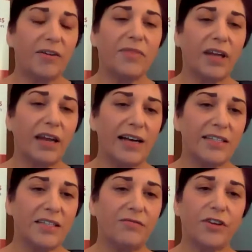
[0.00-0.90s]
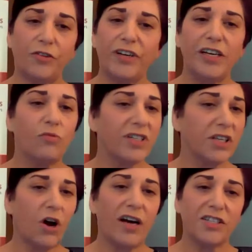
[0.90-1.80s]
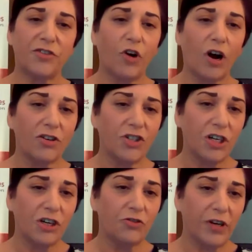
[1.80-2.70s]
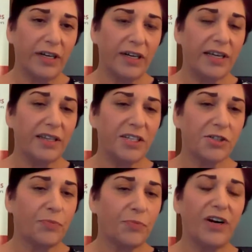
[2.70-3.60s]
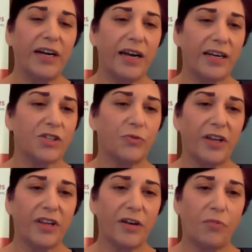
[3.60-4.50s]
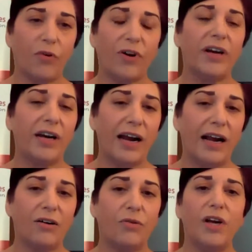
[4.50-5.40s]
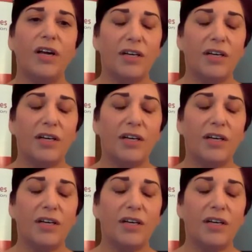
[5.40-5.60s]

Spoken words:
Lots of learning was lost for all children in the spring, and it's really important now